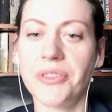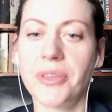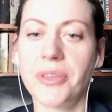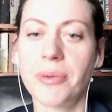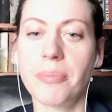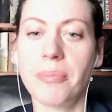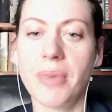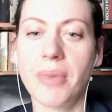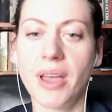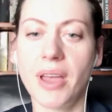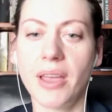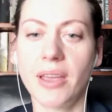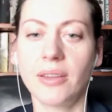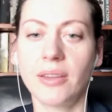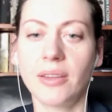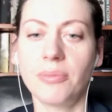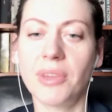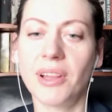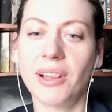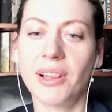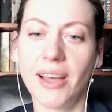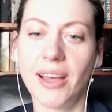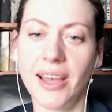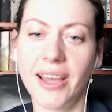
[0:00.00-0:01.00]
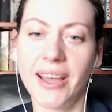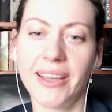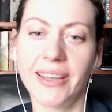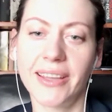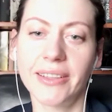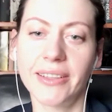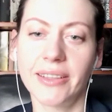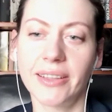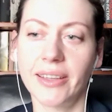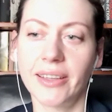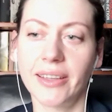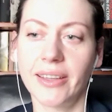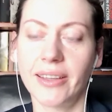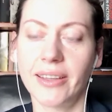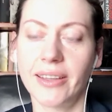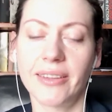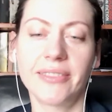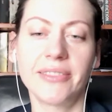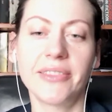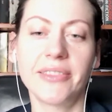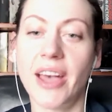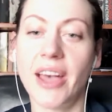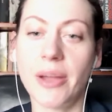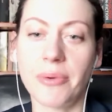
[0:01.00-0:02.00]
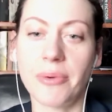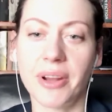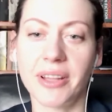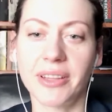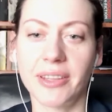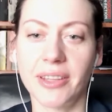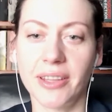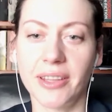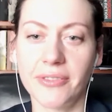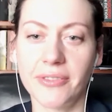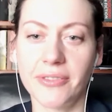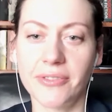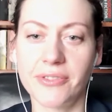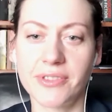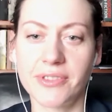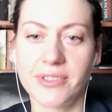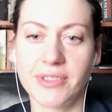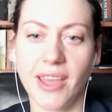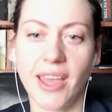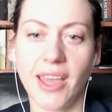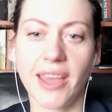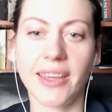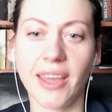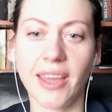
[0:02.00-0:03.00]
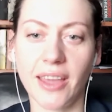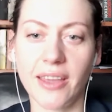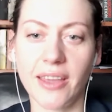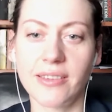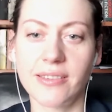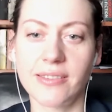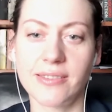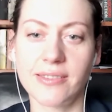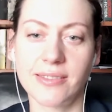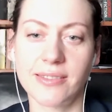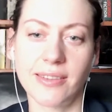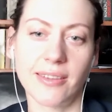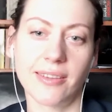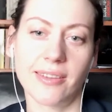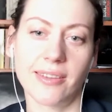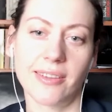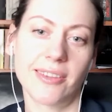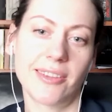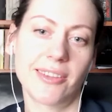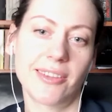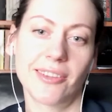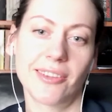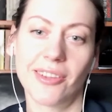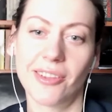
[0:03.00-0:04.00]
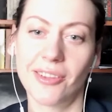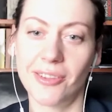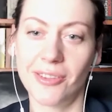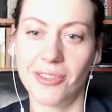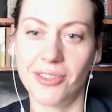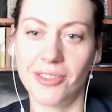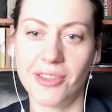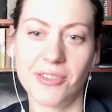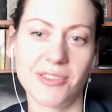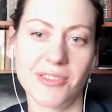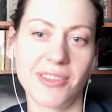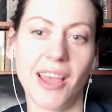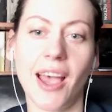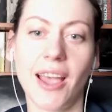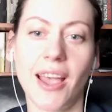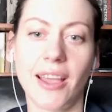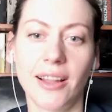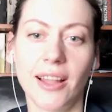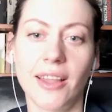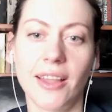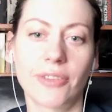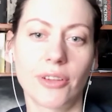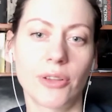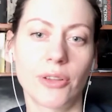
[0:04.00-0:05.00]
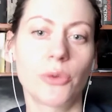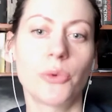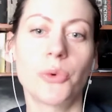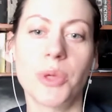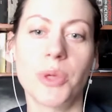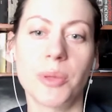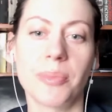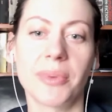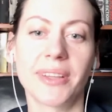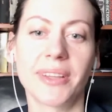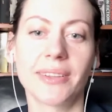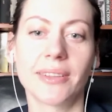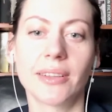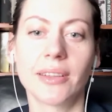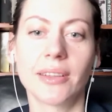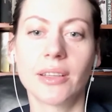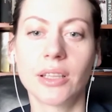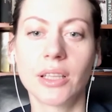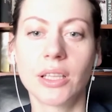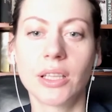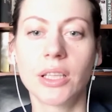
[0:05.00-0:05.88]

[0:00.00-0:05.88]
the main malign narratives against these high-level women?